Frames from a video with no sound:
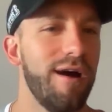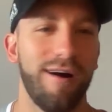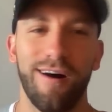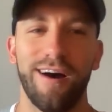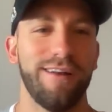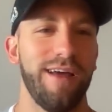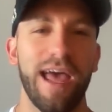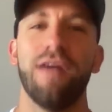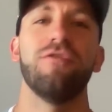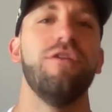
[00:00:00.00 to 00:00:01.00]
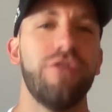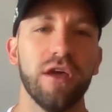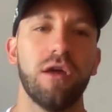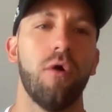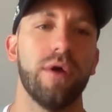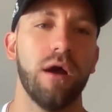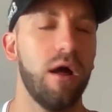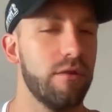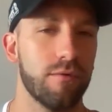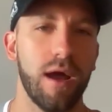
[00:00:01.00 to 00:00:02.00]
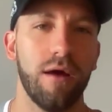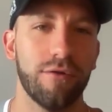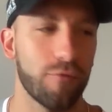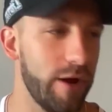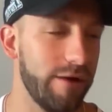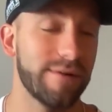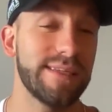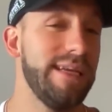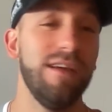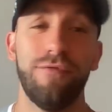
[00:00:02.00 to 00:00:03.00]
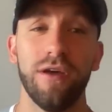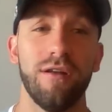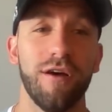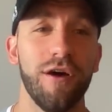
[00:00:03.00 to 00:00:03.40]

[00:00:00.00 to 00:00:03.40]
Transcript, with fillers: on everything going on around the Raiders, even